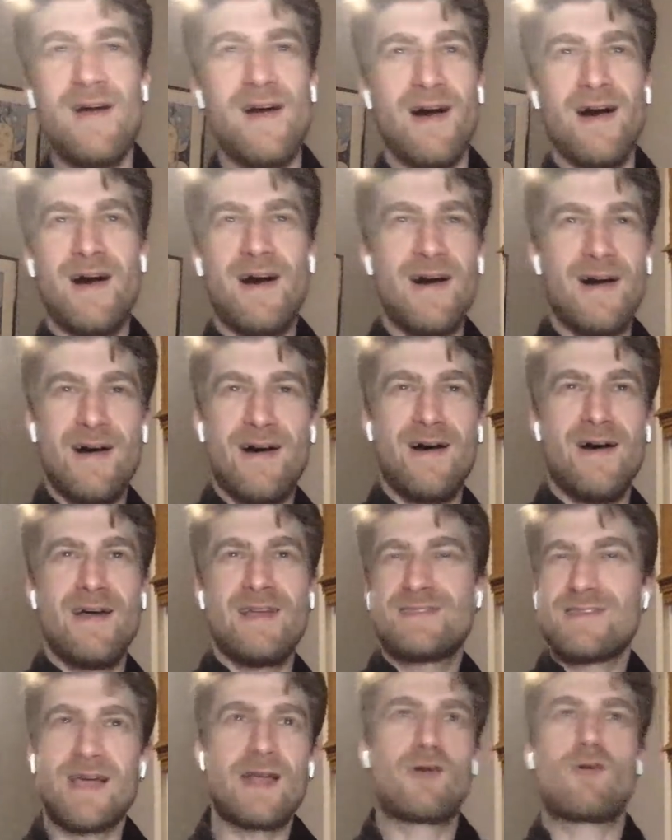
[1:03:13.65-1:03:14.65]
It's
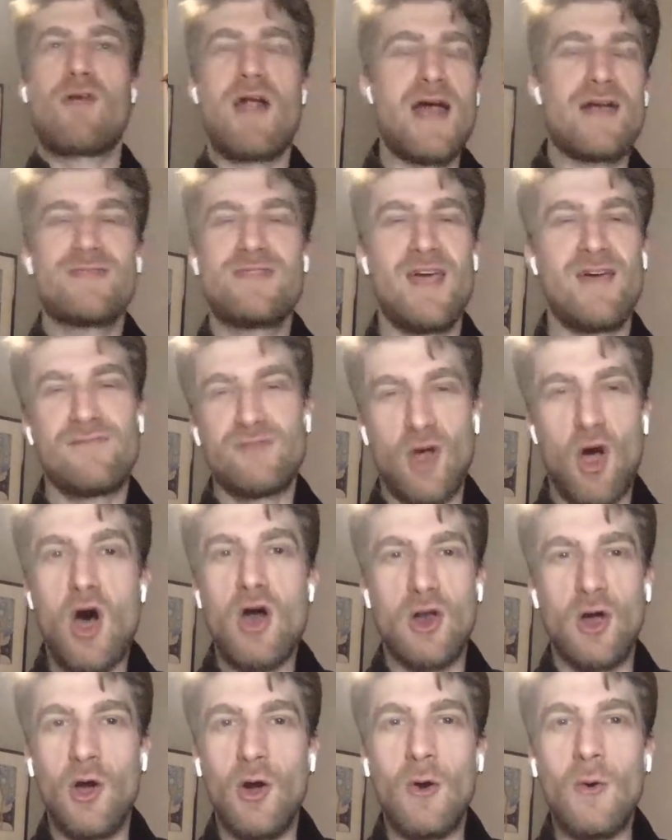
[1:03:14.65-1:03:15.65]
like Grand Theft
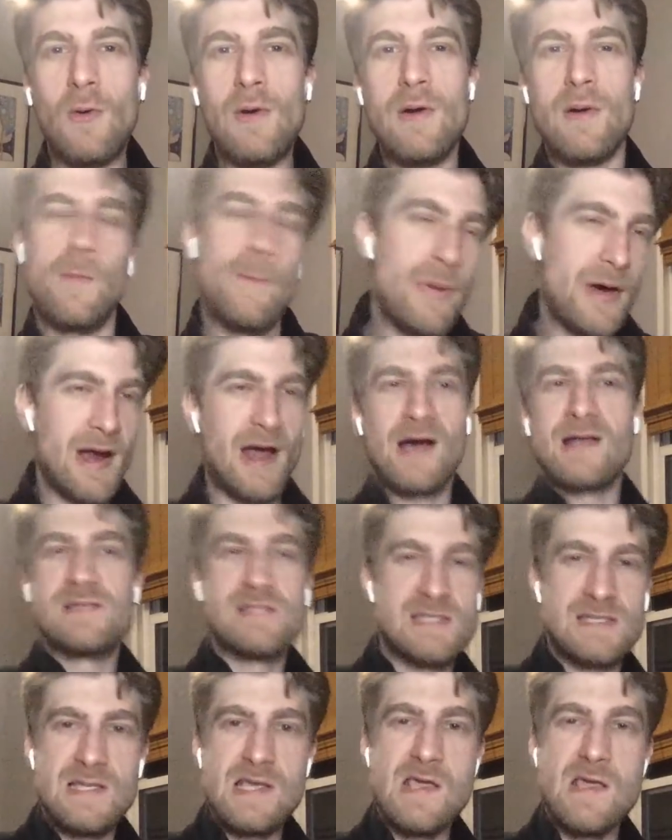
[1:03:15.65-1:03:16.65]
Auto, but on
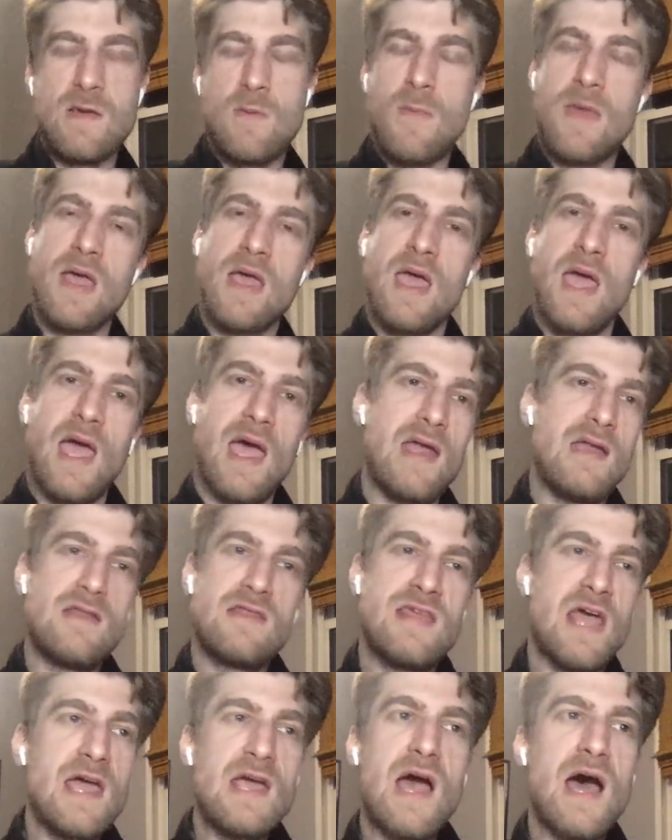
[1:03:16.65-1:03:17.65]
Steem. And
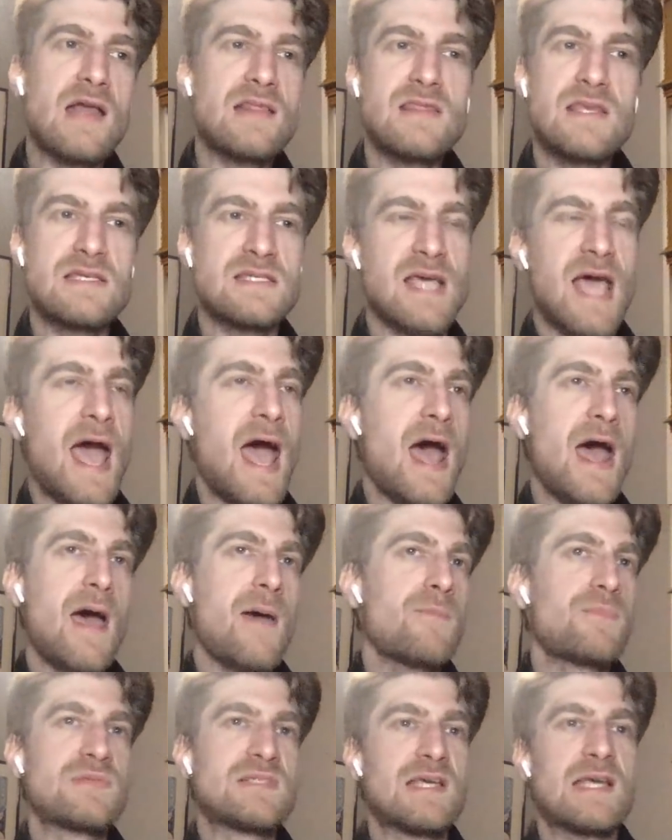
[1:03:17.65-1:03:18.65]
they got this
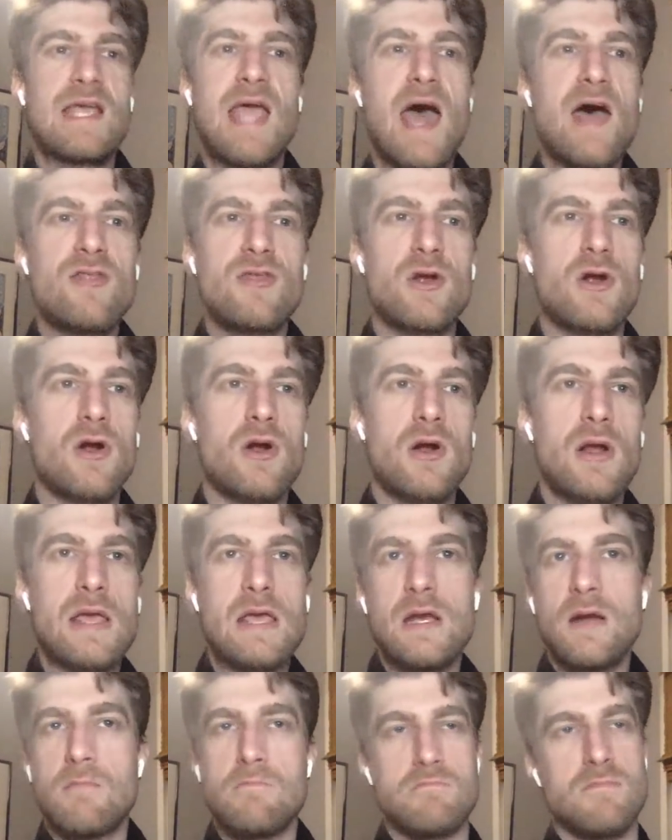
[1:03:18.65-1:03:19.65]
app together in
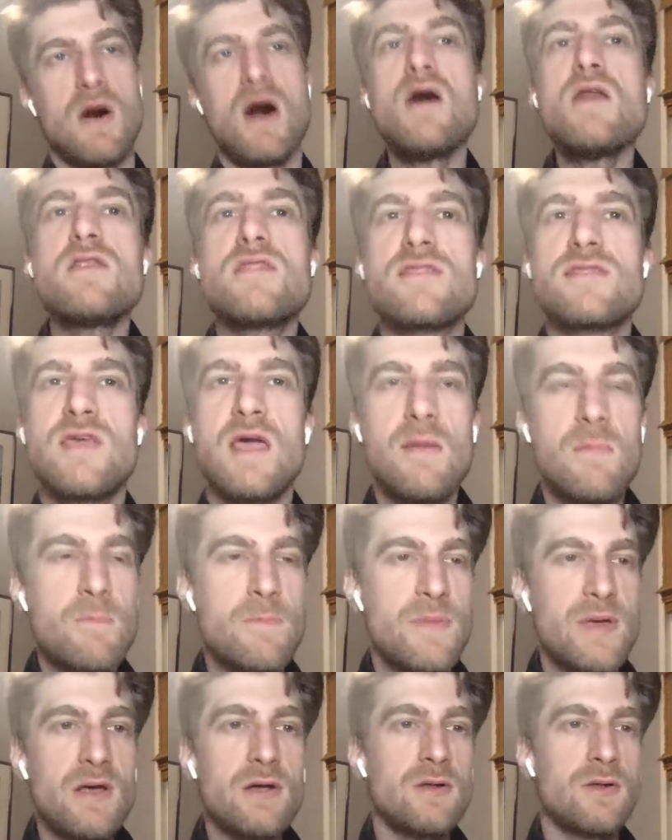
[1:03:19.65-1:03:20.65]
a month. They
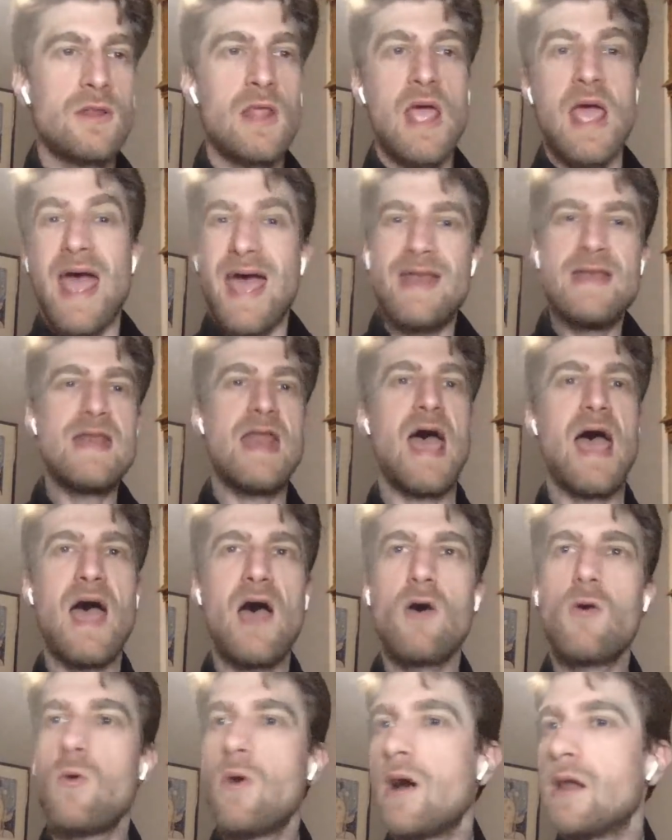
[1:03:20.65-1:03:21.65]
built, and
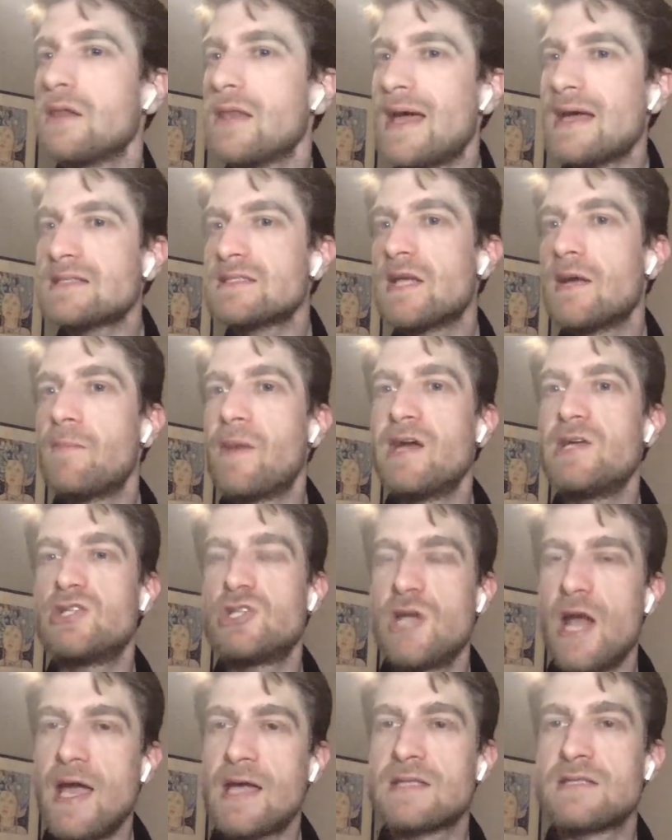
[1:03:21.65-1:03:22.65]
now last time I
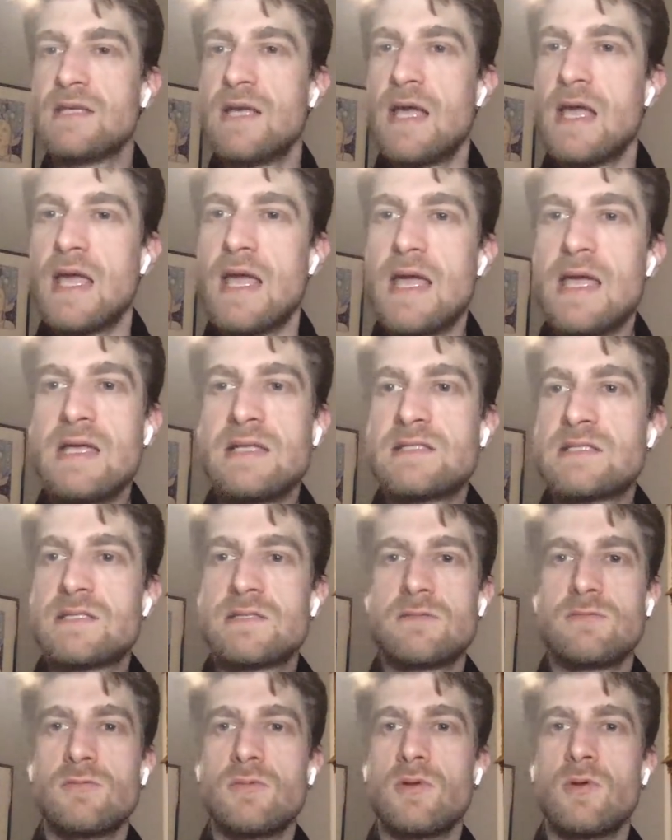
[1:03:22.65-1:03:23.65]
checked, it
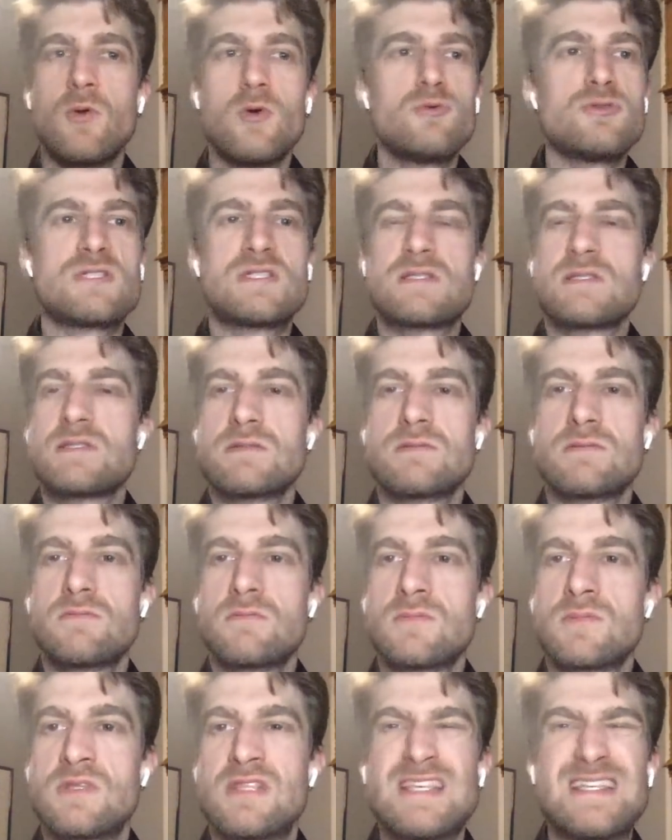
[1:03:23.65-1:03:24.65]
was
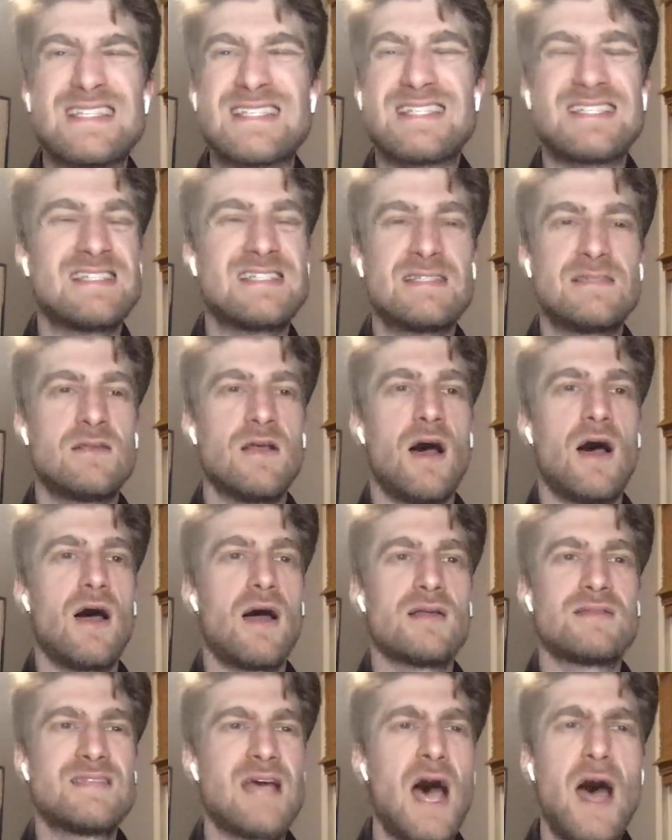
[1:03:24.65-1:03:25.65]
this
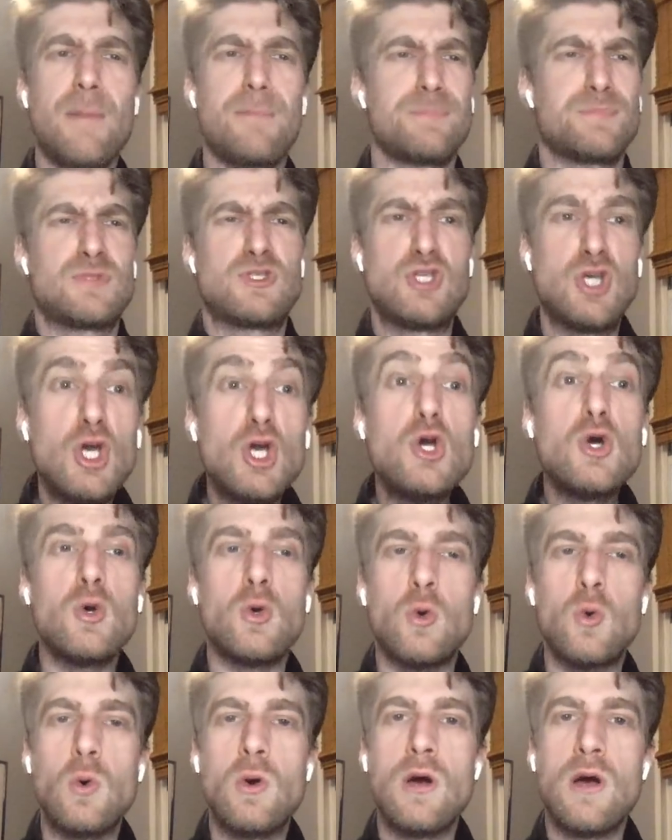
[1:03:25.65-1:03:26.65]
top
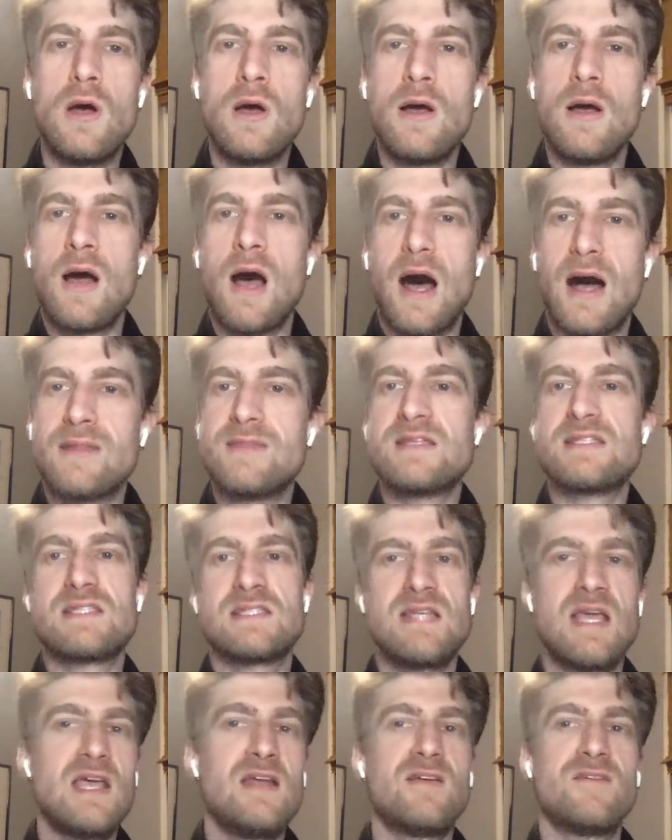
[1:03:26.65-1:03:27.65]
2 on the
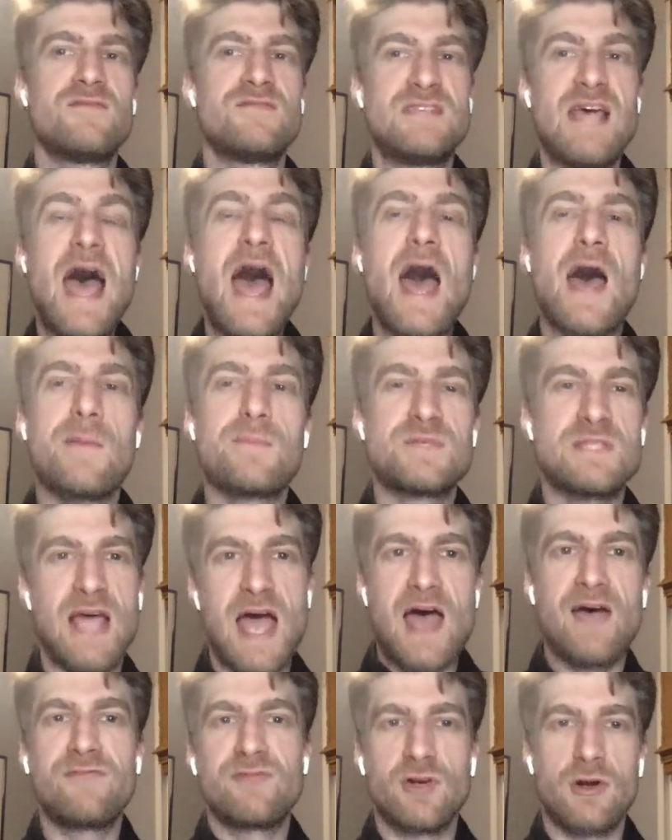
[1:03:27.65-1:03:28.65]
state of dApps
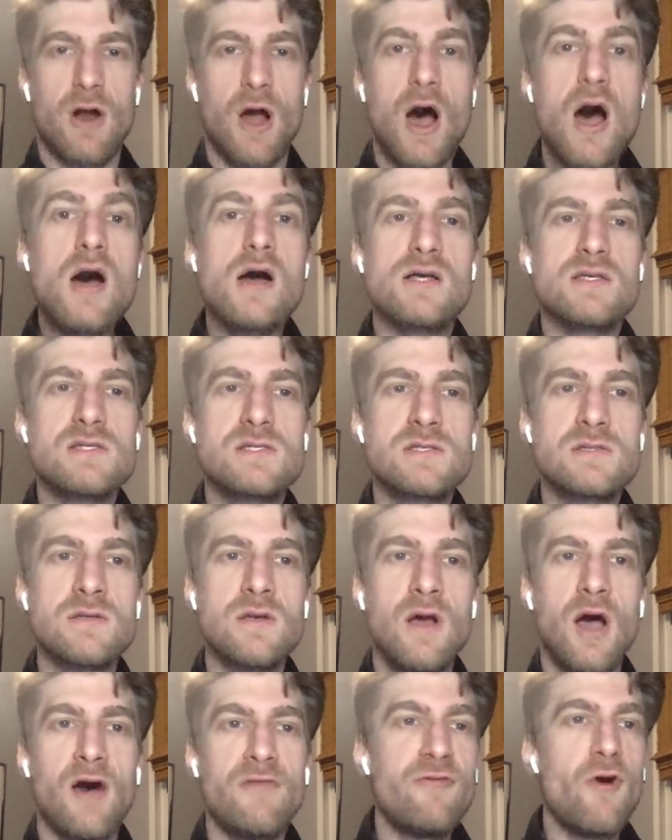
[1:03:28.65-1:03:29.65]
after us
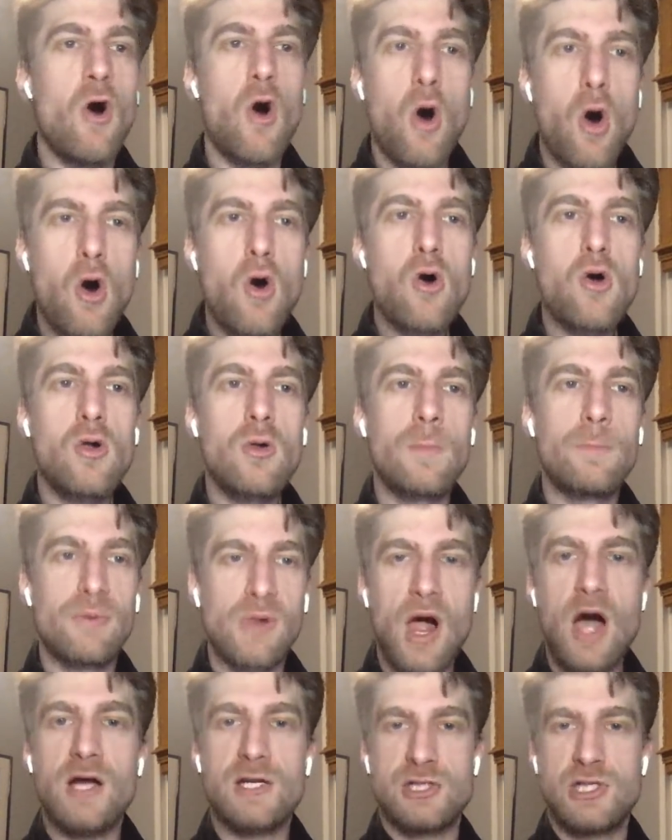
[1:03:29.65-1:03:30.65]
of all
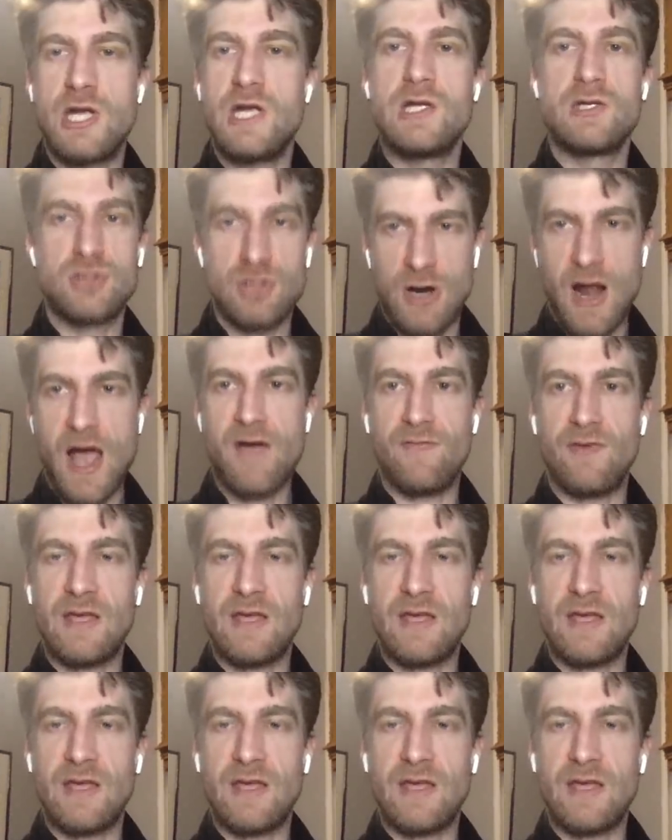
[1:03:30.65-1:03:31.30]
blockchain traffic.